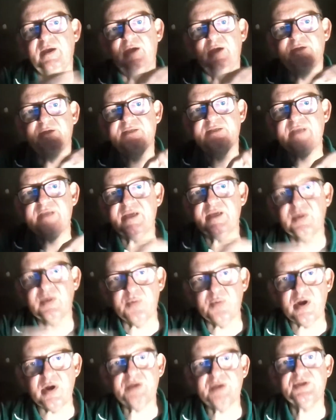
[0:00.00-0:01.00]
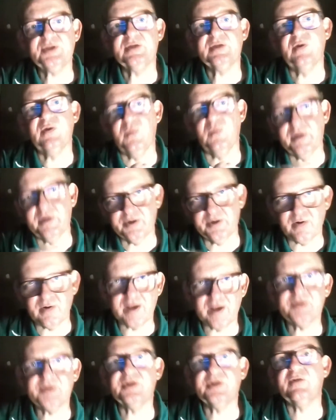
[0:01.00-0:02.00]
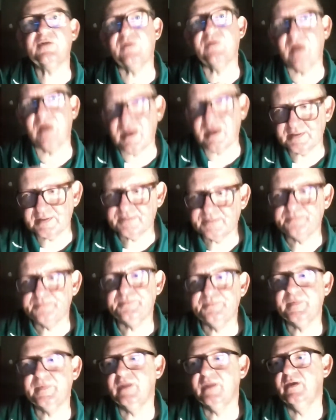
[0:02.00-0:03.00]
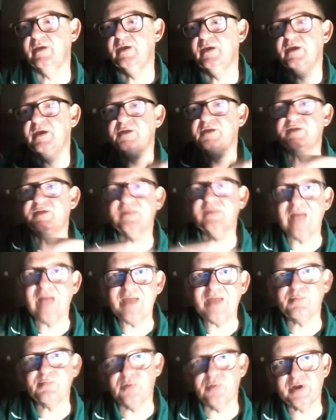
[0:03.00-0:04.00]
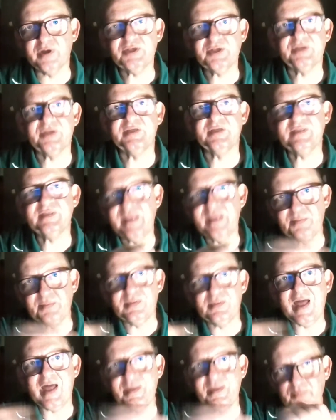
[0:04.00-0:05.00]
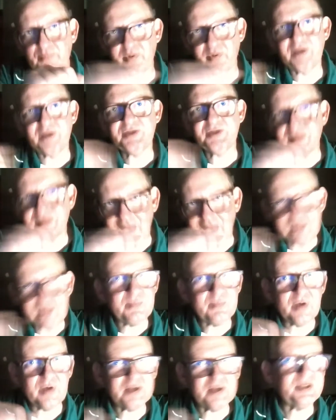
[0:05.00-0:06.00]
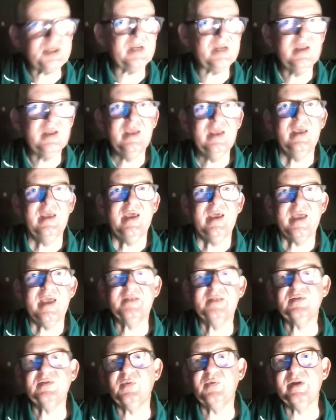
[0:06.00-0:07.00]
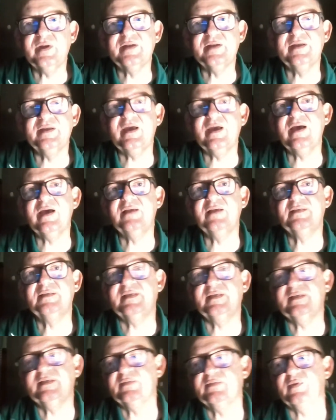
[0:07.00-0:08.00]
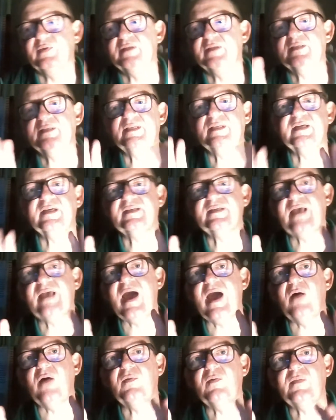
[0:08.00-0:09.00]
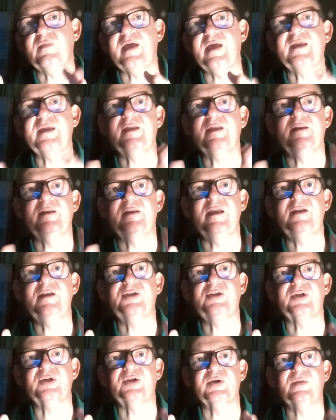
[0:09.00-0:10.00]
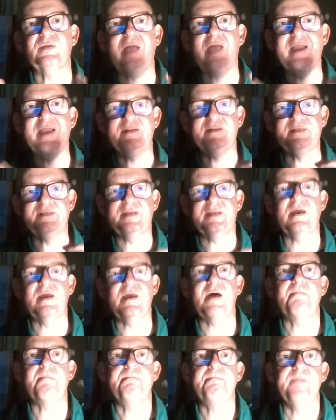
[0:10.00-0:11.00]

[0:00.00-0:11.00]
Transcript: Just take your brush, go one direction across, just light brush it. Just keep light brushing. And so what it does is what sticks out, like in nature, lightens it up.